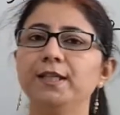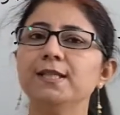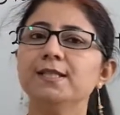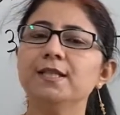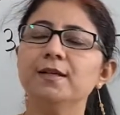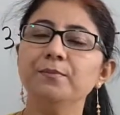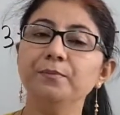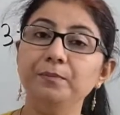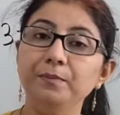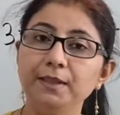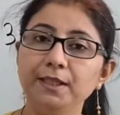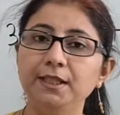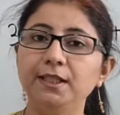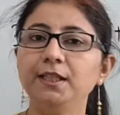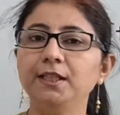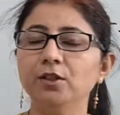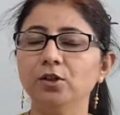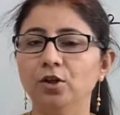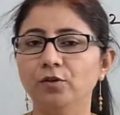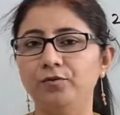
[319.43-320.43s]
is the
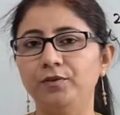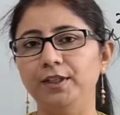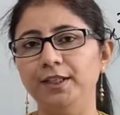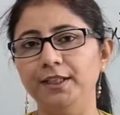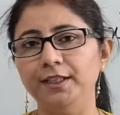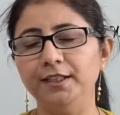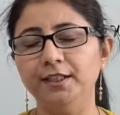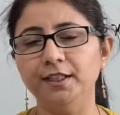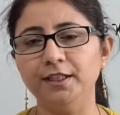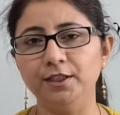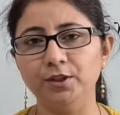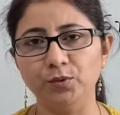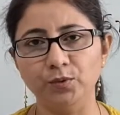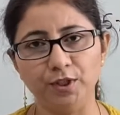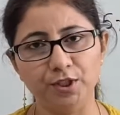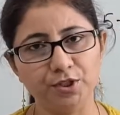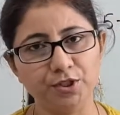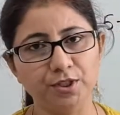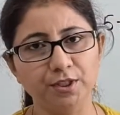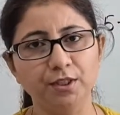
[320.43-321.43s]
meaning of linear
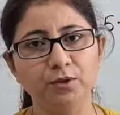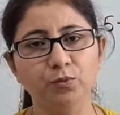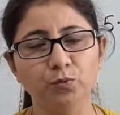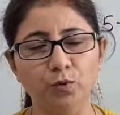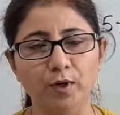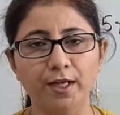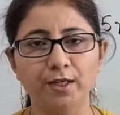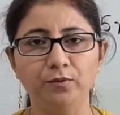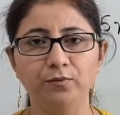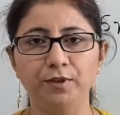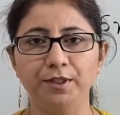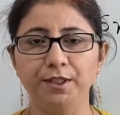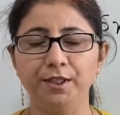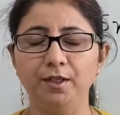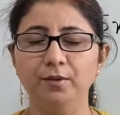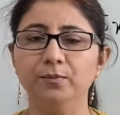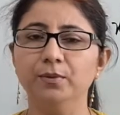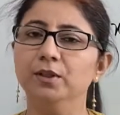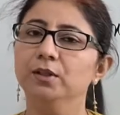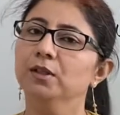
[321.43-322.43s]
equation in one
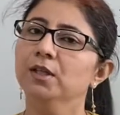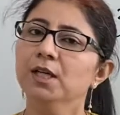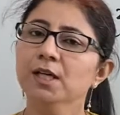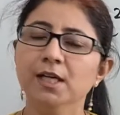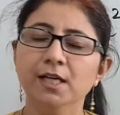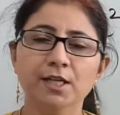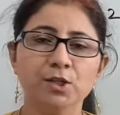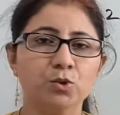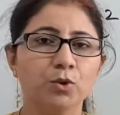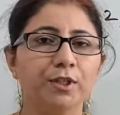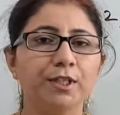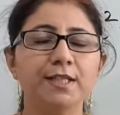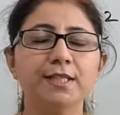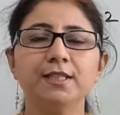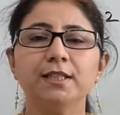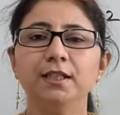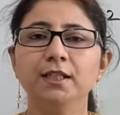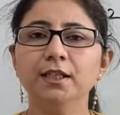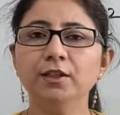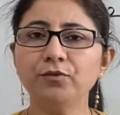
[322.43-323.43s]
variable. So it is
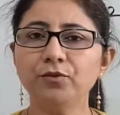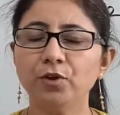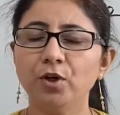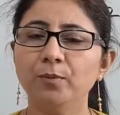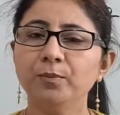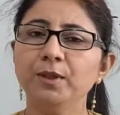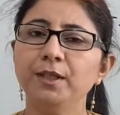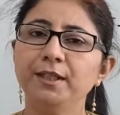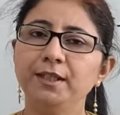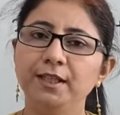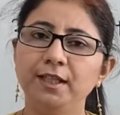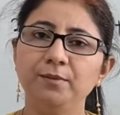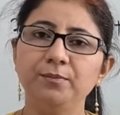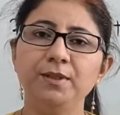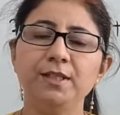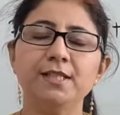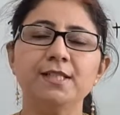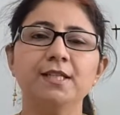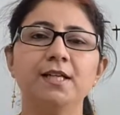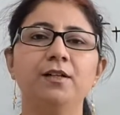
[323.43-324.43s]
clear from the name
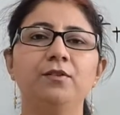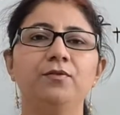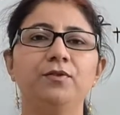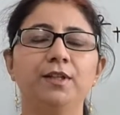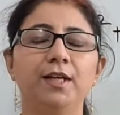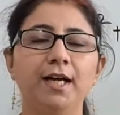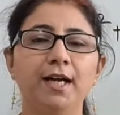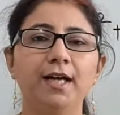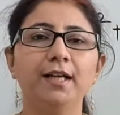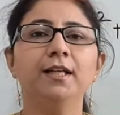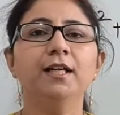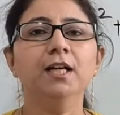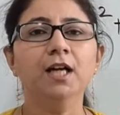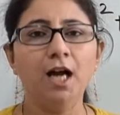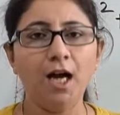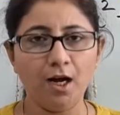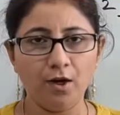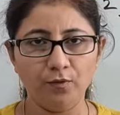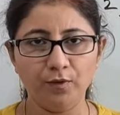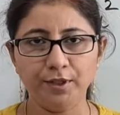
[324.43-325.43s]
itself that
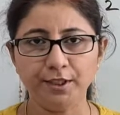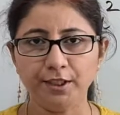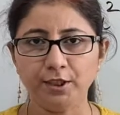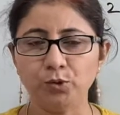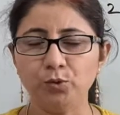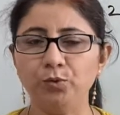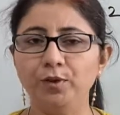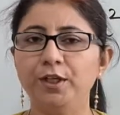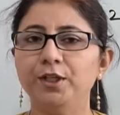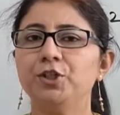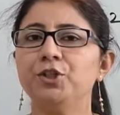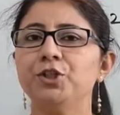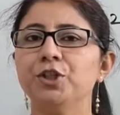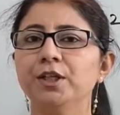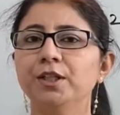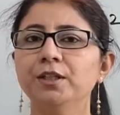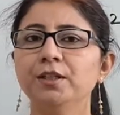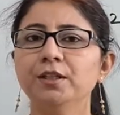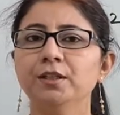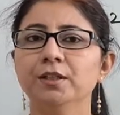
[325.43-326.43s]
our
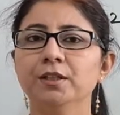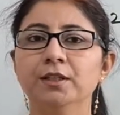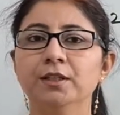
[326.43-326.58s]
equation,